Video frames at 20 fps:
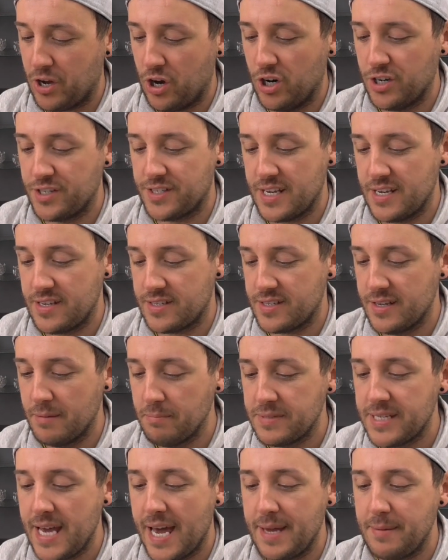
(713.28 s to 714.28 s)
because
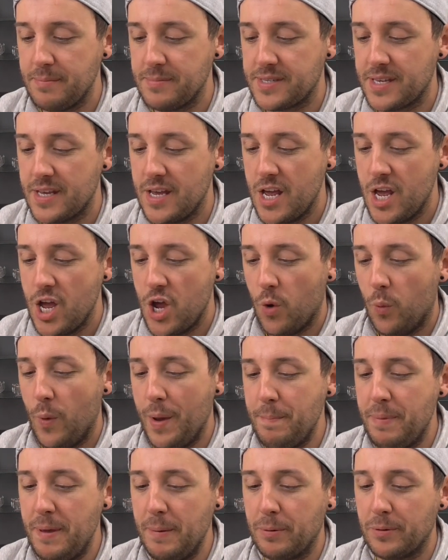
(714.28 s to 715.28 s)
sometimes
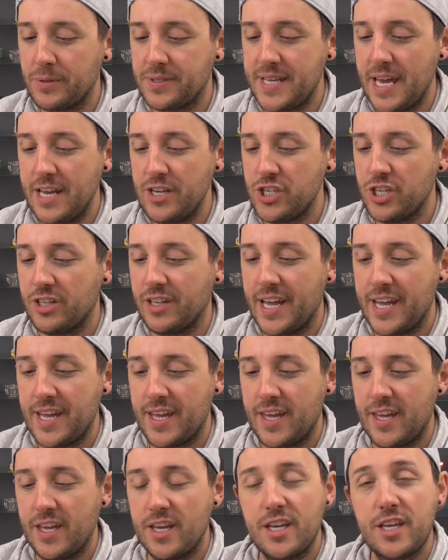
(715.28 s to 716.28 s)
when people send you
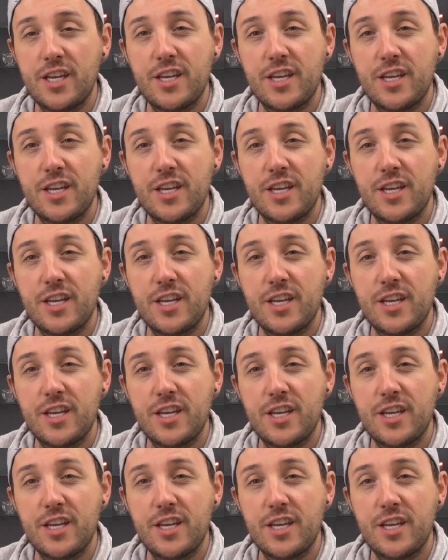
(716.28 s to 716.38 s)
like